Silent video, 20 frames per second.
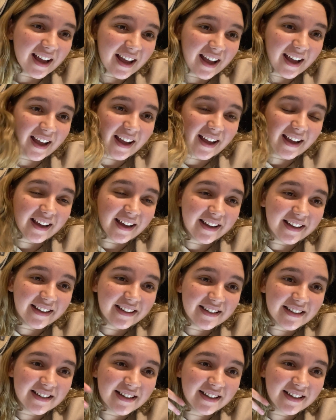
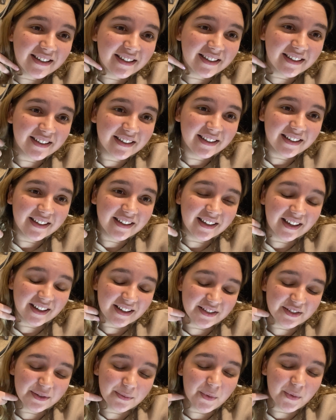and yeah
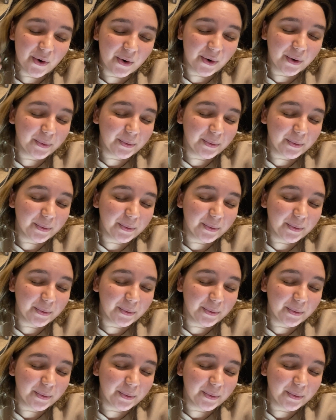tomorrow